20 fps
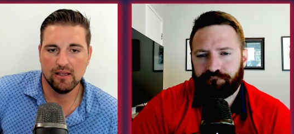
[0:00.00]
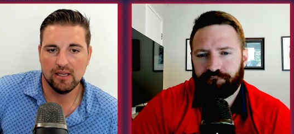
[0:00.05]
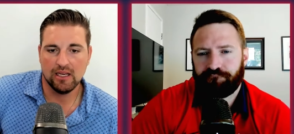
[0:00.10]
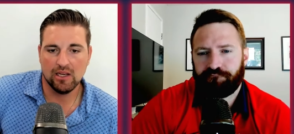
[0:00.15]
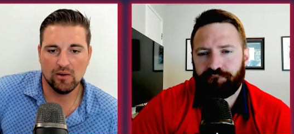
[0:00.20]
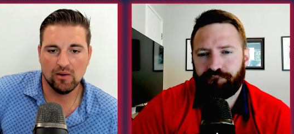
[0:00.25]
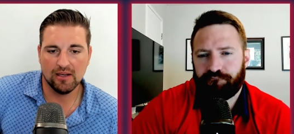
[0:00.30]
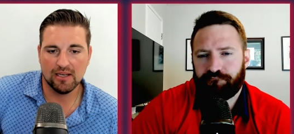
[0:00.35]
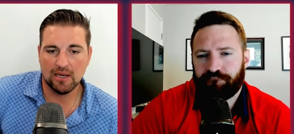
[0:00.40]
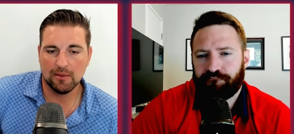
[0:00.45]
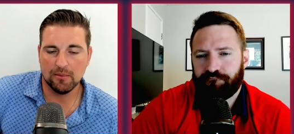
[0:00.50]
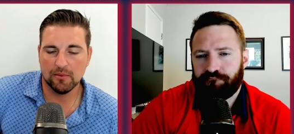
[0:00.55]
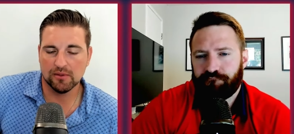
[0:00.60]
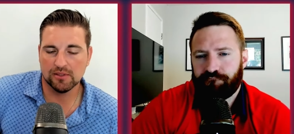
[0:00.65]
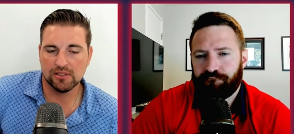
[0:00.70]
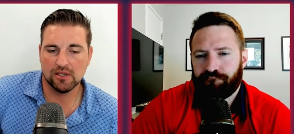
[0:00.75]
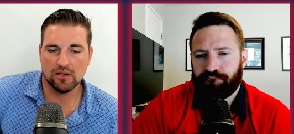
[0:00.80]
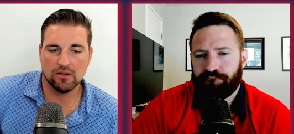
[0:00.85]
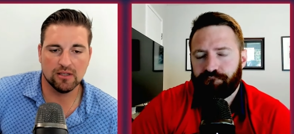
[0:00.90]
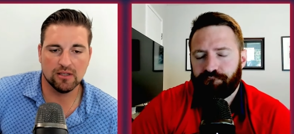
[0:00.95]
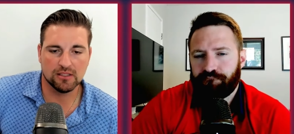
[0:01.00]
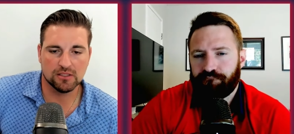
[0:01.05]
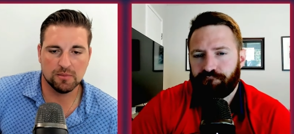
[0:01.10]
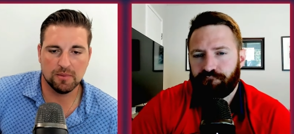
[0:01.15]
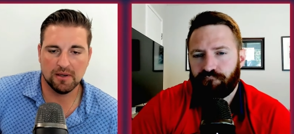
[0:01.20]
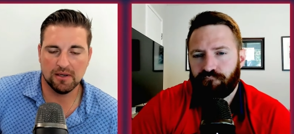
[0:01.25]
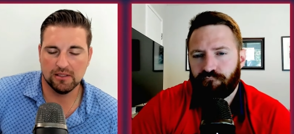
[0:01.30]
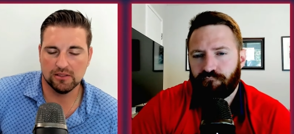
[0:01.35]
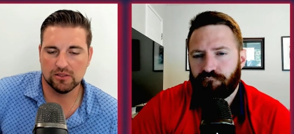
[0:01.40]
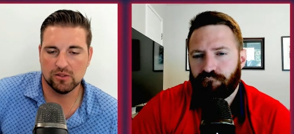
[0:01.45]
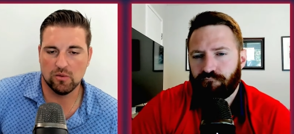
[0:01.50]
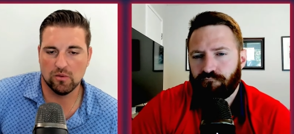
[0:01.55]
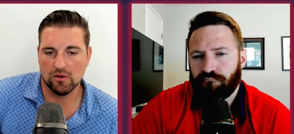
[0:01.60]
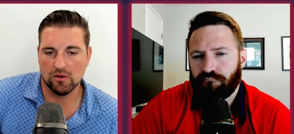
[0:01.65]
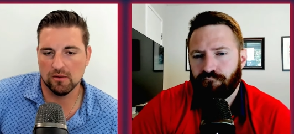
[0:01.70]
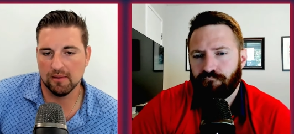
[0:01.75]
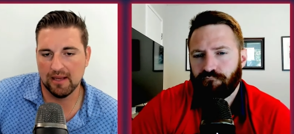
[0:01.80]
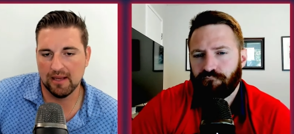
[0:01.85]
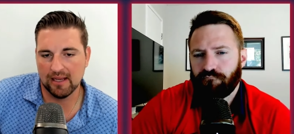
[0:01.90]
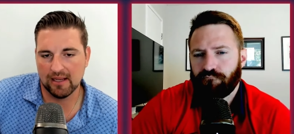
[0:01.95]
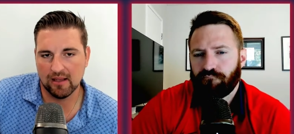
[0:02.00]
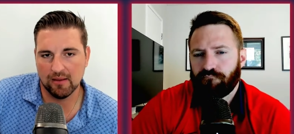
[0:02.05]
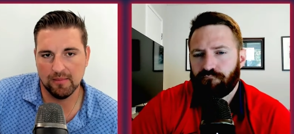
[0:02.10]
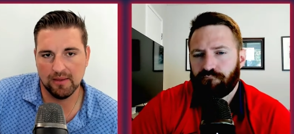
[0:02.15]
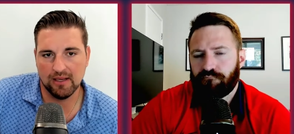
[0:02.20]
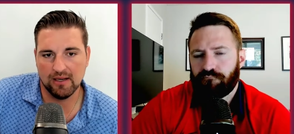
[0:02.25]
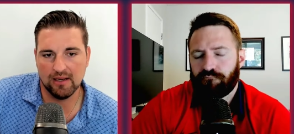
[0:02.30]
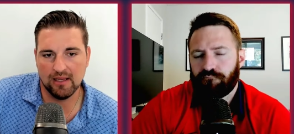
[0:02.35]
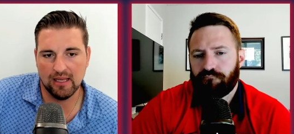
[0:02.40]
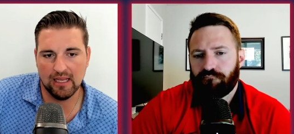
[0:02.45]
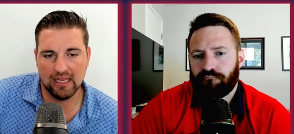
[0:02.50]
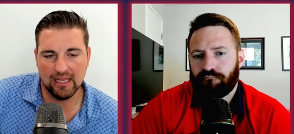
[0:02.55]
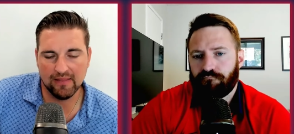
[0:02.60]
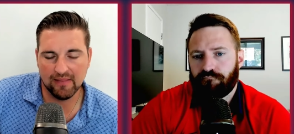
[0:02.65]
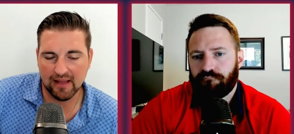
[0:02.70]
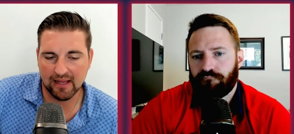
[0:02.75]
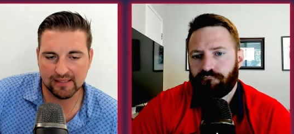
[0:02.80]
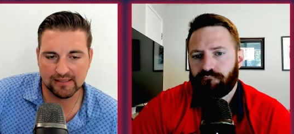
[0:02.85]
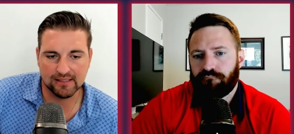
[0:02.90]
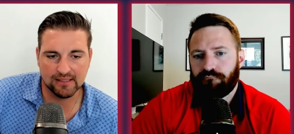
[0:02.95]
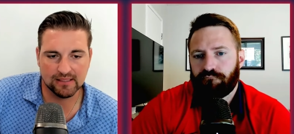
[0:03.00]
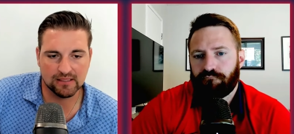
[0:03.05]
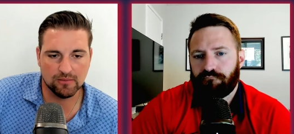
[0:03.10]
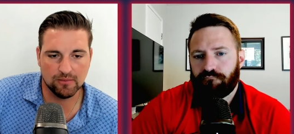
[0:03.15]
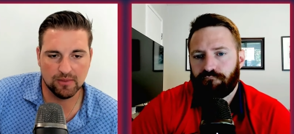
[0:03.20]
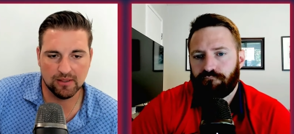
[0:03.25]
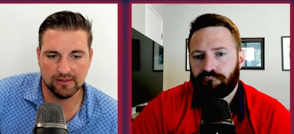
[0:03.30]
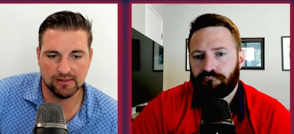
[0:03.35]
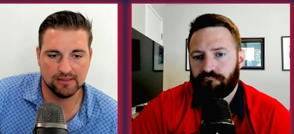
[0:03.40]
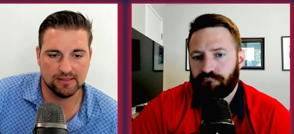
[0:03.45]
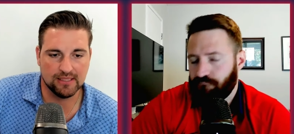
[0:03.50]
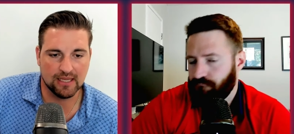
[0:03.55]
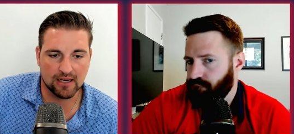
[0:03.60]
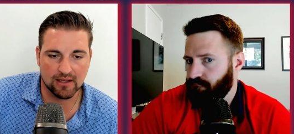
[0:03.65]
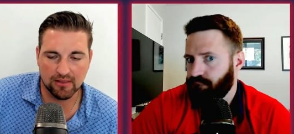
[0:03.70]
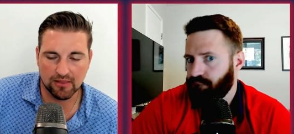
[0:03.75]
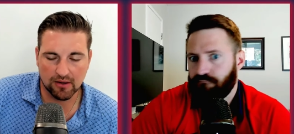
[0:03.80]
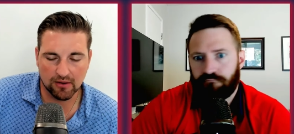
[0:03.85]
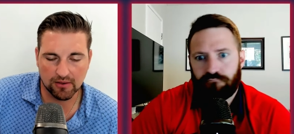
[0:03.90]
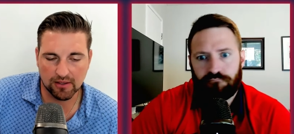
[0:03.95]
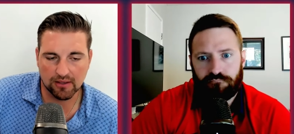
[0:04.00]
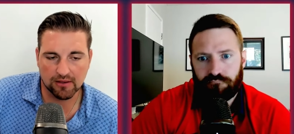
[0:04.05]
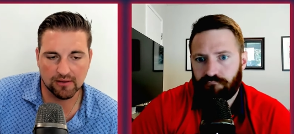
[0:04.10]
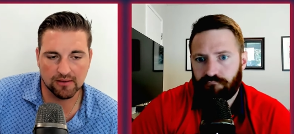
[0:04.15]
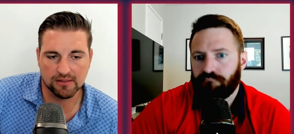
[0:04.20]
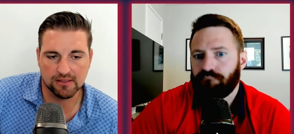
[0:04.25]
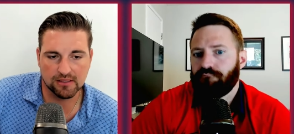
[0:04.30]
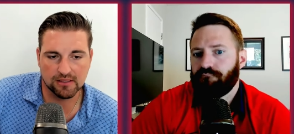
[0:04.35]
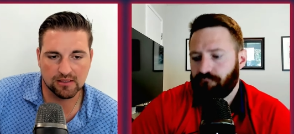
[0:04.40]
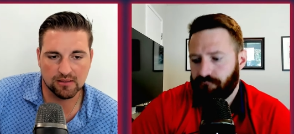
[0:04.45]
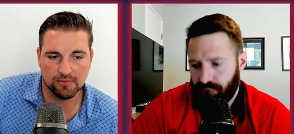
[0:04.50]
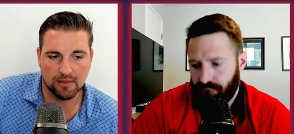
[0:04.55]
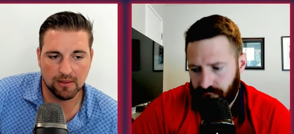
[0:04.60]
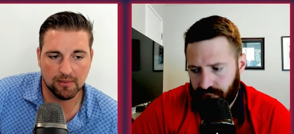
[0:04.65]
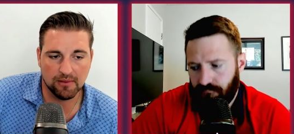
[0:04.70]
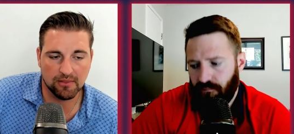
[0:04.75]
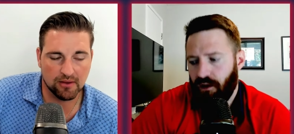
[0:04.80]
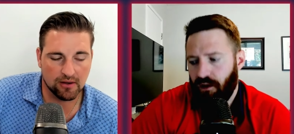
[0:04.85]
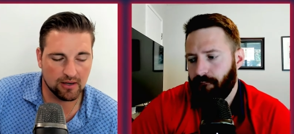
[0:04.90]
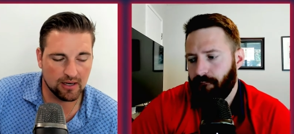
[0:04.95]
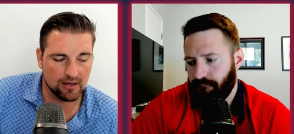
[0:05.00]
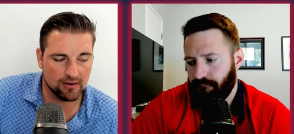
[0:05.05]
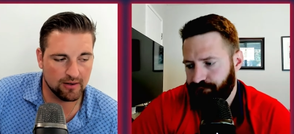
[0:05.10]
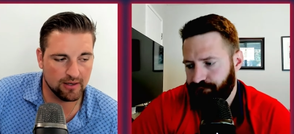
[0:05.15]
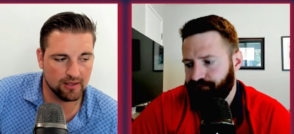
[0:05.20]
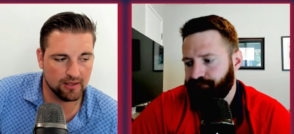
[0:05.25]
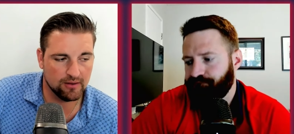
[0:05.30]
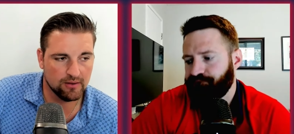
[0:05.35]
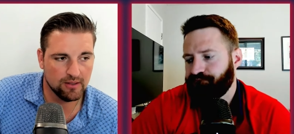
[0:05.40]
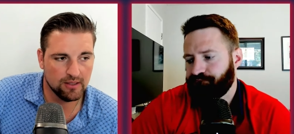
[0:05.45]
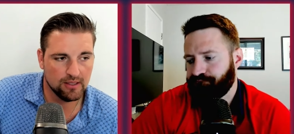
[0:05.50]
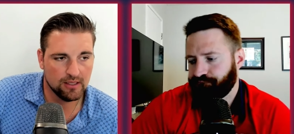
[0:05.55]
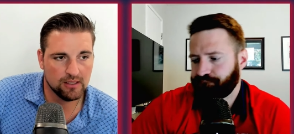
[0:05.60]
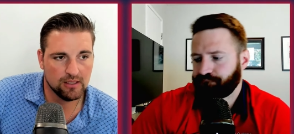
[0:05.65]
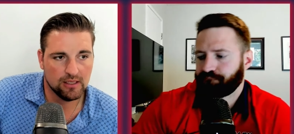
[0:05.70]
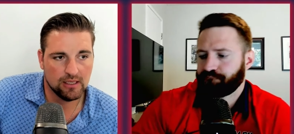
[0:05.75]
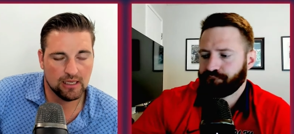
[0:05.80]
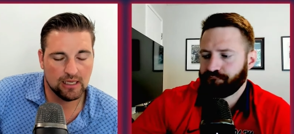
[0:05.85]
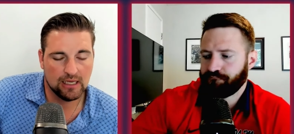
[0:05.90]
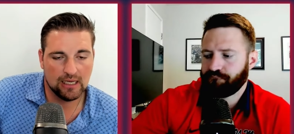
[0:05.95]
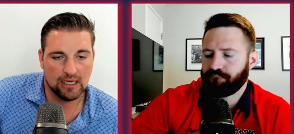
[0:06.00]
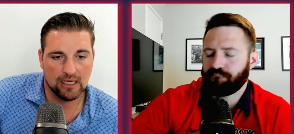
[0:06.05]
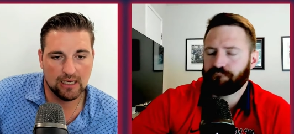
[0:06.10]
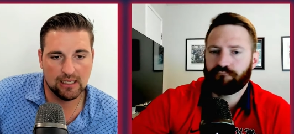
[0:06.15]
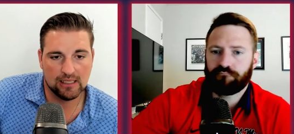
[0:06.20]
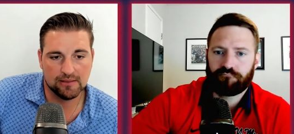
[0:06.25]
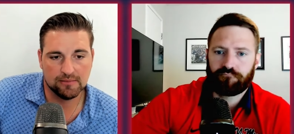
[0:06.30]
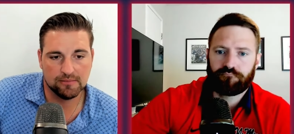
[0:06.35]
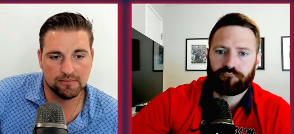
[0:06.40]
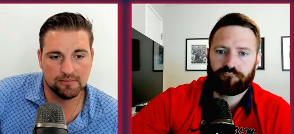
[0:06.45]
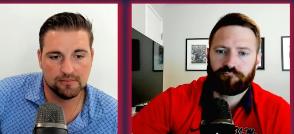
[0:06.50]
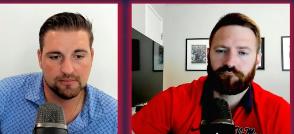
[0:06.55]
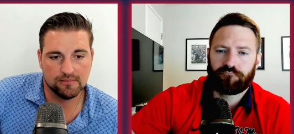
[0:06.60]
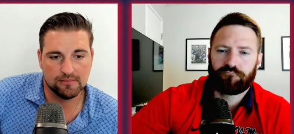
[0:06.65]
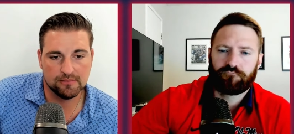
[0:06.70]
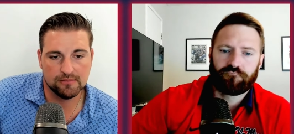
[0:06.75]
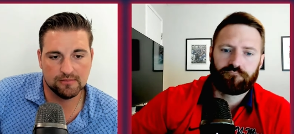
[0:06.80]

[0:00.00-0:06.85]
Speaker 1: you know, anytime you return an experienced quarterback, I mean, in that system as a second, third year in the system, maybe third, I don't know. Um,